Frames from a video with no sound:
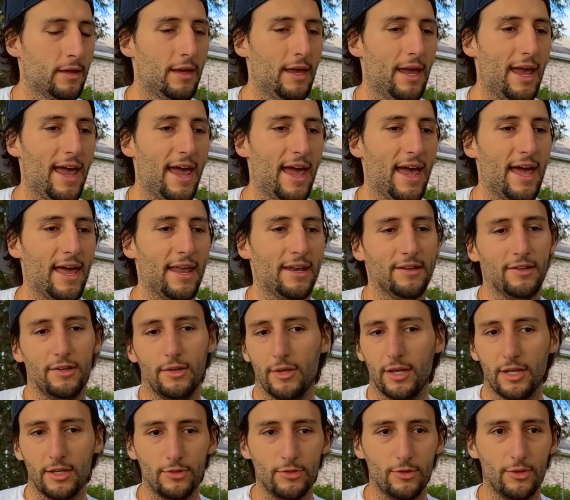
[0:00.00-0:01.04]
And
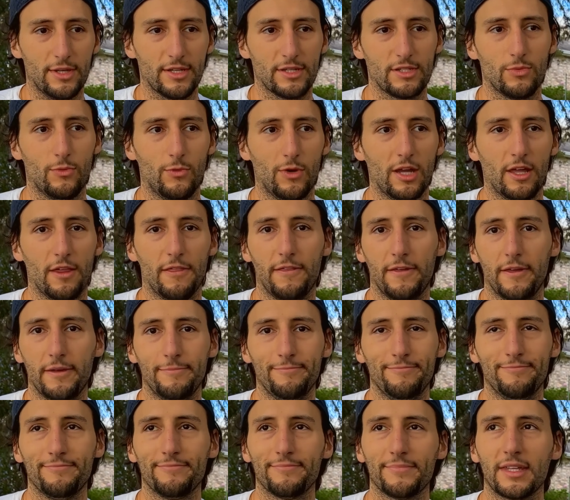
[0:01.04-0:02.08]
you can do this with,
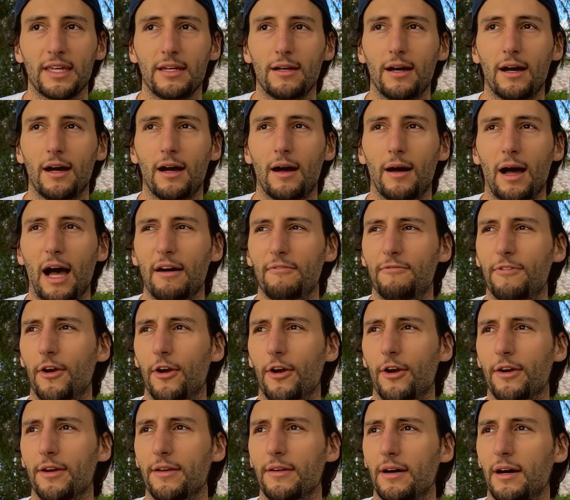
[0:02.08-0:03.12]
I've
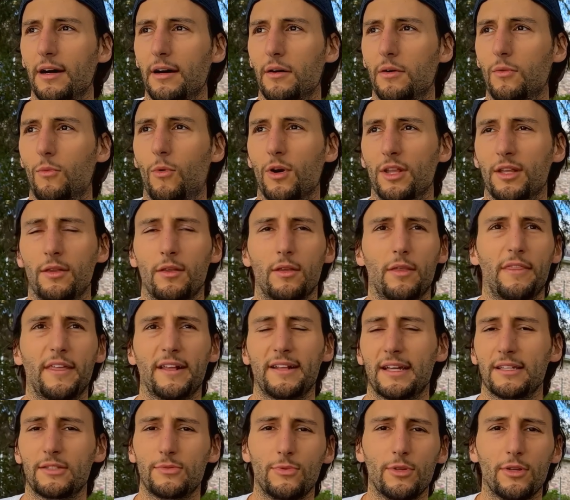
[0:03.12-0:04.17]
heard one
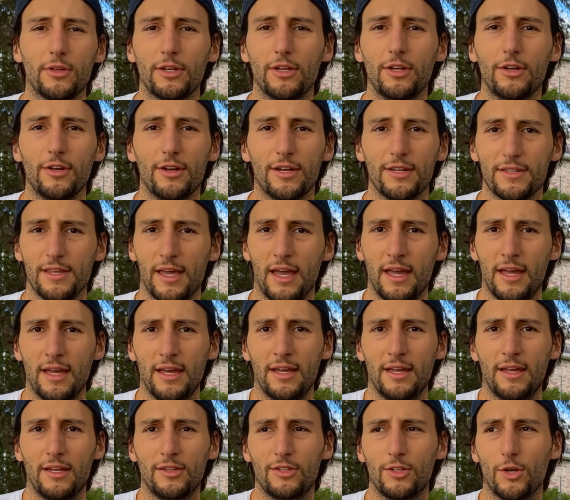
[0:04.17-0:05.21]
thing that's really good is
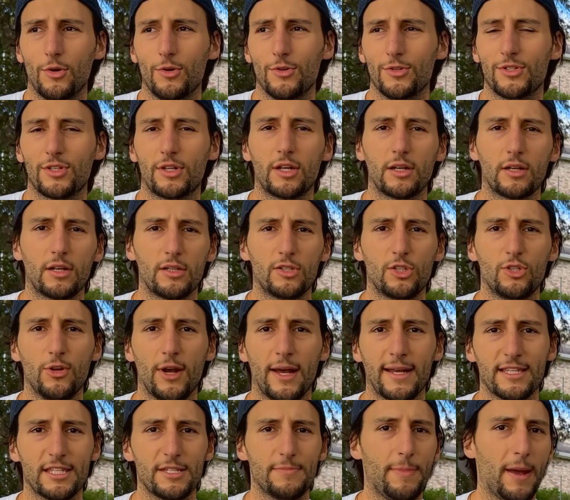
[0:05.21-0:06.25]
those
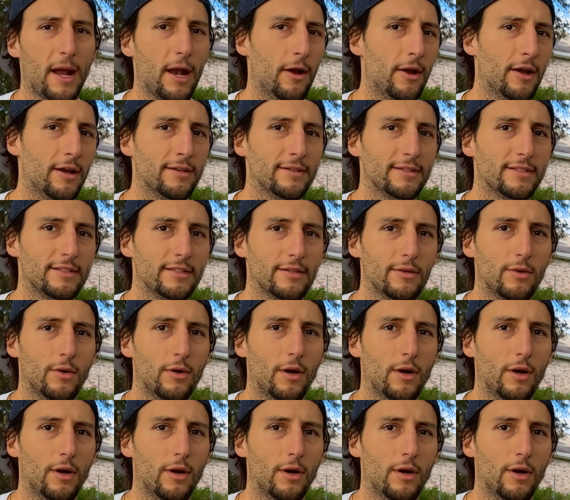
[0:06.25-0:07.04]
transparent